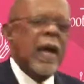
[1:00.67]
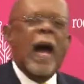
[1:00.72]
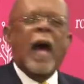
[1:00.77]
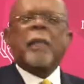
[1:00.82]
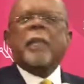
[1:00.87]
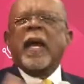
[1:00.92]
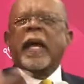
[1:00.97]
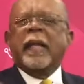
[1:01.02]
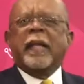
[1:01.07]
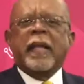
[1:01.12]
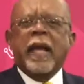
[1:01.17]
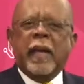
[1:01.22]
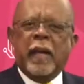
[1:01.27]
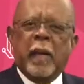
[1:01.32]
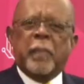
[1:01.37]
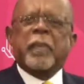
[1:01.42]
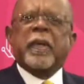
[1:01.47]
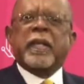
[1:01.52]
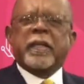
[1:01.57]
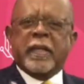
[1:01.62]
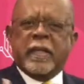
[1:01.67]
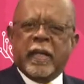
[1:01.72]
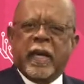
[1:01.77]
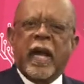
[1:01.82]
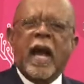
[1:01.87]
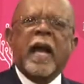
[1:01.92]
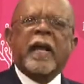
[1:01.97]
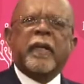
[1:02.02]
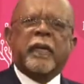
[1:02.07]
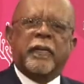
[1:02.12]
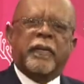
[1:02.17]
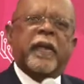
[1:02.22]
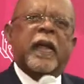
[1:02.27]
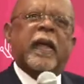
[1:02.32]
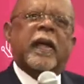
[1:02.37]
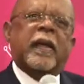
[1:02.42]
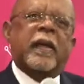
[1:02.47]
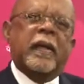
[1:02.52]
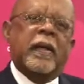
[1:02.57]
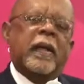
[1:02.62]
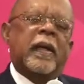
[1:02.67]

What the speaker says: I'm making that up, but it's the kind of thing.